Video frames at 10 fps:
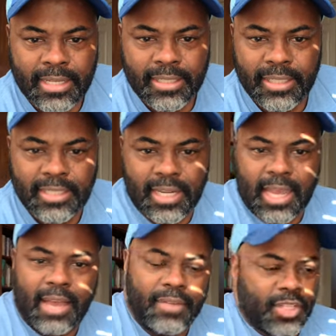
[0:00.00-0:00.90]
Good to
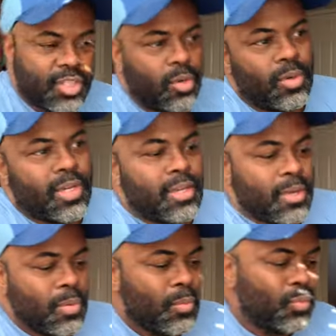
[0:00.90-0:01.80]
have you. So,
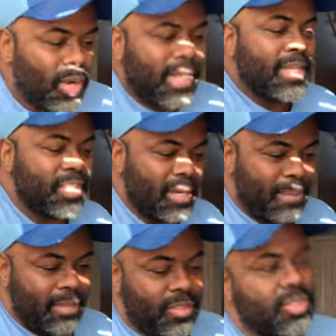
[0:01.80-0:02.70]
what is it
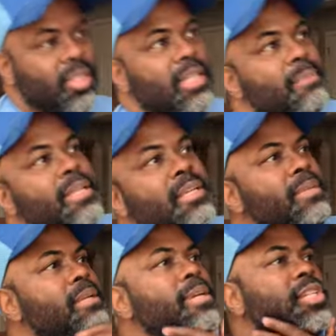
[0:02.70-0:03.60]
about this thing? Let me
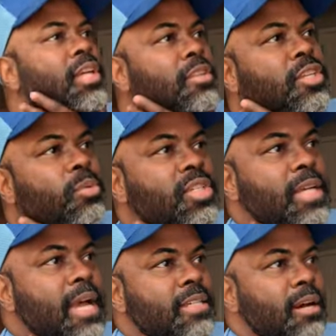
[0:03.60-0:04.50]
let me share this with you
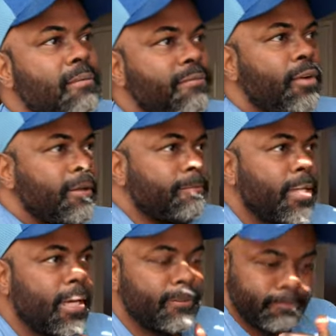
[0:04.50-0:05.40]
guys up front,
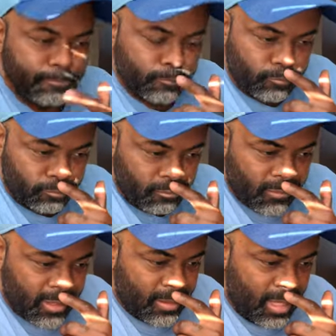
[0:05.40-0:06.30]
okay?
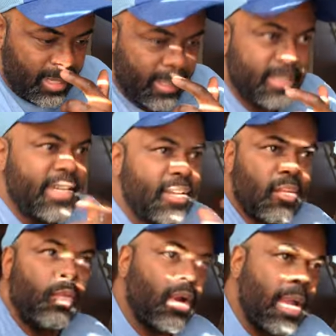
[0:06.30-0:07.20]

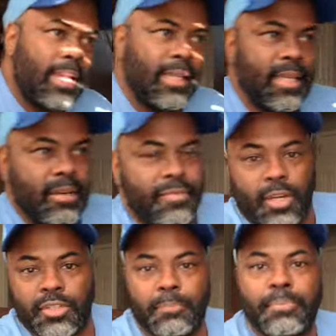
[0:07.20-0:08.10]
Near where I live,
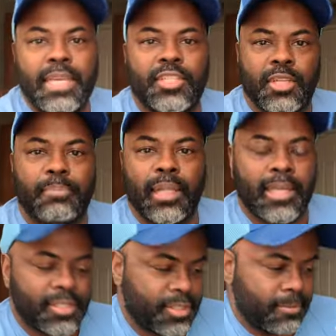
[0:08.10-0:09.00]
there's a pizza
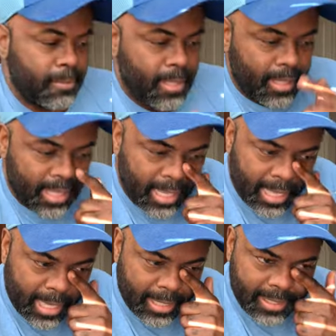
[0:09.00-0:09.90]
place
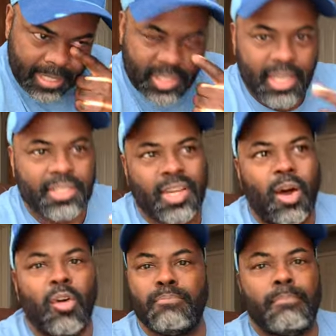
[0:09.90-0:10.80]
and it's it's
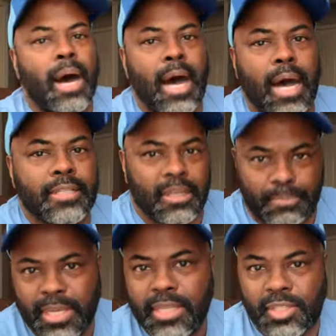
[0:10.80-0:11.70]
called Mod
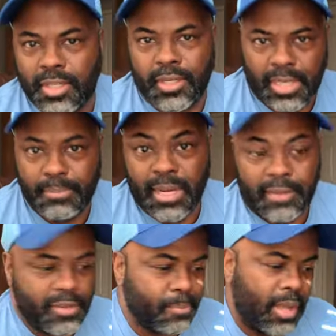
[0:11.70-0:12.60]
Pizza, and many
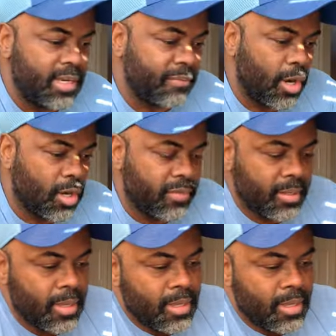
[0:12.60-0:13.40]
of you probably never heard of it.